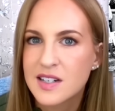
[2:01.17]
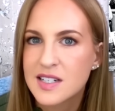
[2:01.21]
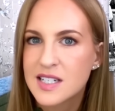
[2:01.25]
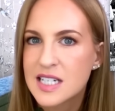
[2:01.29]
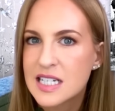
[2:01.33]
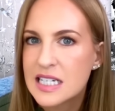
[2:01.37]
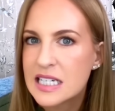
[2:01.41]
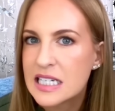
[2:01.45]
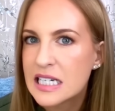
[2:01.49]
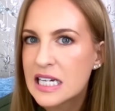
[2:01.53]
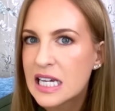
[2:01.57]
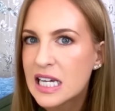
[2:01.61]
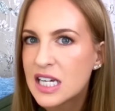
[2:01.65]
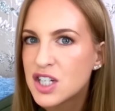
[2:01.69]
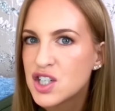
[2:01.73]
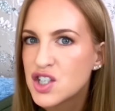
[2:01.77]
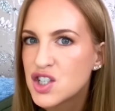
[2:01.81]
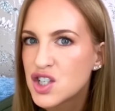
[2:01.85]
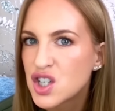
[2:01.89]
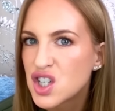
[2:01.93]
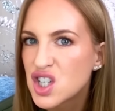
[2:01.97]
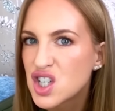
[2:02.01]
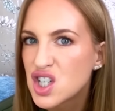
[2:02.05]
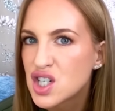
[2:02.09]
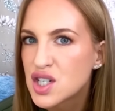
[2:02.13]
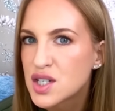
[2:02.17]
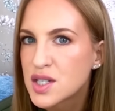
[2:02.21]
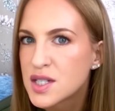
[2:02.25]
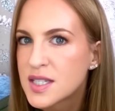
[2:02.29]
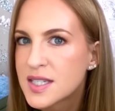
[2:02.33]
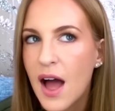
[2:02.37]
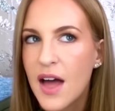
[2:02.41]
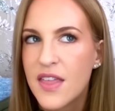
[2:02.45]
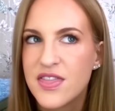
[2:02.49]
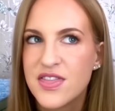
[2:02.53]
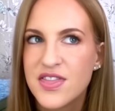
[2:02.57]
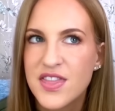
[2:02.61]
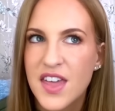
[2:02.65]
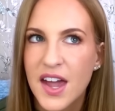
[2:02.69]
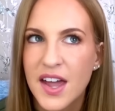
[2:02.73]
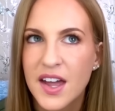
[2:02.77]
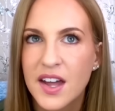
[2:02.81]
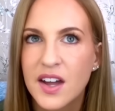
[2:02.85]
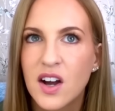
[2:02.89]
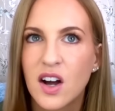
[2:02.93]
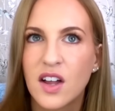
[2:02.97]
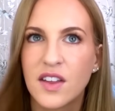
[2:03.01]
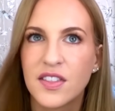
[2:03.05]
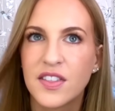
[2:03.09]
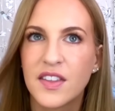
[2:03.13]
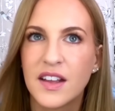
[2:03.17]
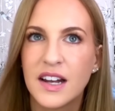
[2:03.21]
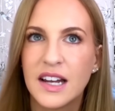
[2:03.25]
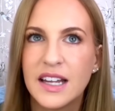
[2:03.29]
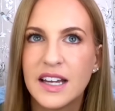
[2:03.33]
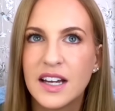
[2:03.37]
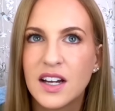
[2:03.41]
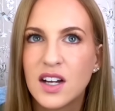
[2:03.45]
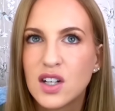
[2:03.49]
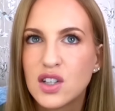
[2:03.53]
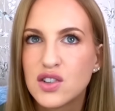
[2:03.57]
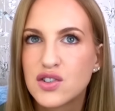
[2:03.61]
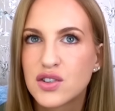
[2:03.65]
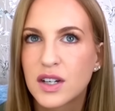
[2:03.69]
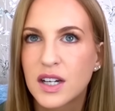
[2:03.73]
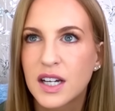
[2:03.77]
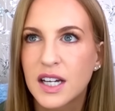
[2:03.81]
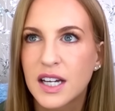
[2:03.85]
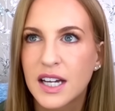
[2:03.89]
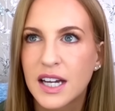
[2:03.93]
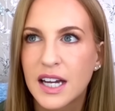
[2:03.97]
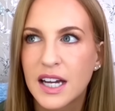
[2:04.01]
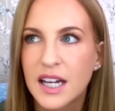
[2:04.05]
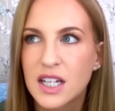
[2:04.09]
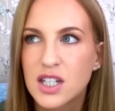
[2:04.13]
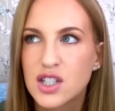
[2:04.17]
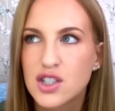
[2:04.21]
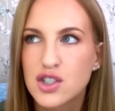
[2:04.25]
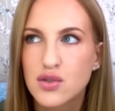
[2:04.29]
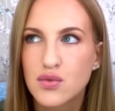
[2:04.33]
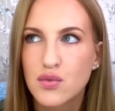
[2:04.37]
teenagers and they got the legal drinking age